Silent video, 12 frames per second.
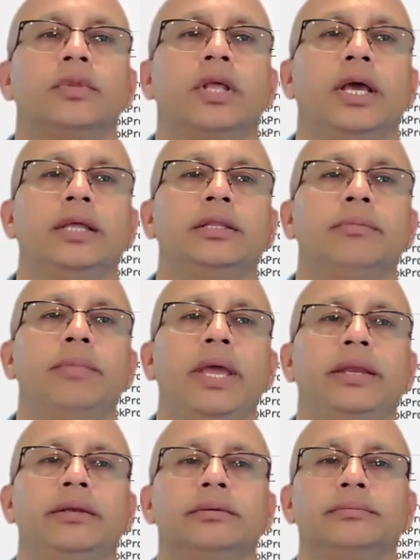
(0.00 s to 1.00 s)
And the
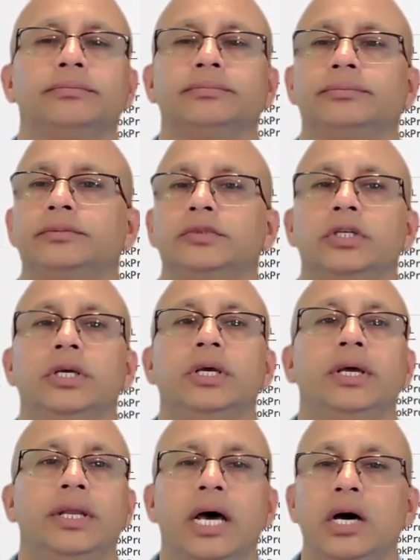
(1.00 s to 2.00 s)
main.
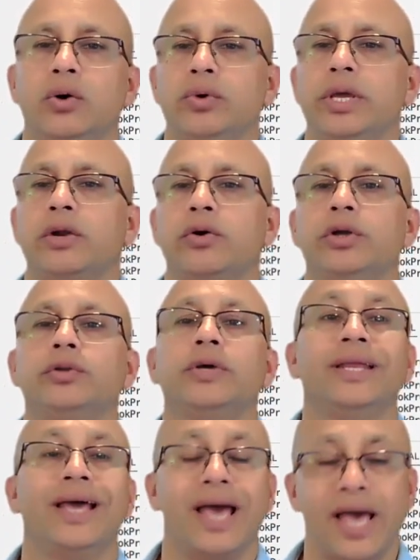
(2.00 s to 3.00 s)
Now we are going to
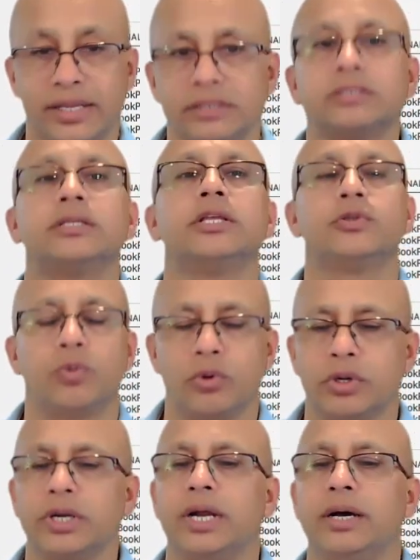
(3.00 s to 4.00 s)
enhance this
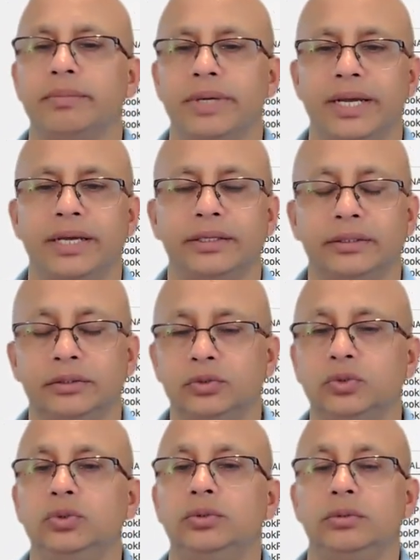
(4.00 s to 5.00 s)
program
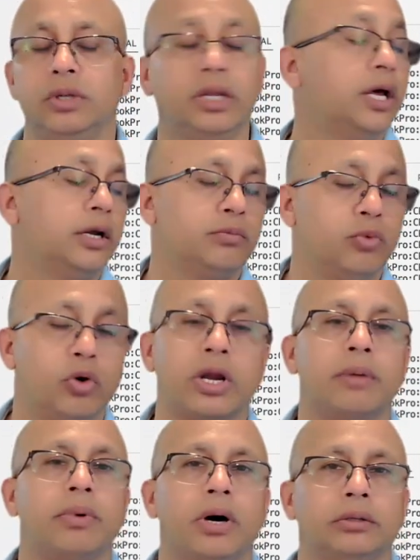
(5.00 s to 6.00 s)
and learn more
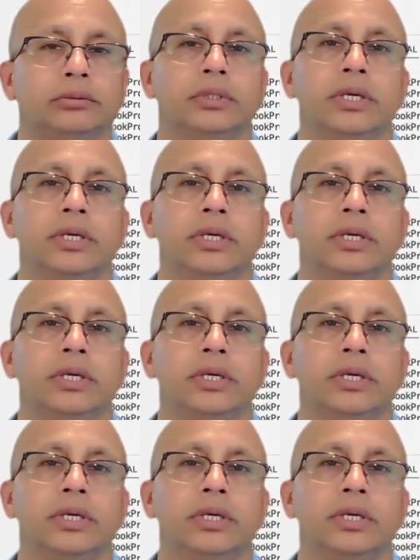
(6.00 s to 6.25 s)
about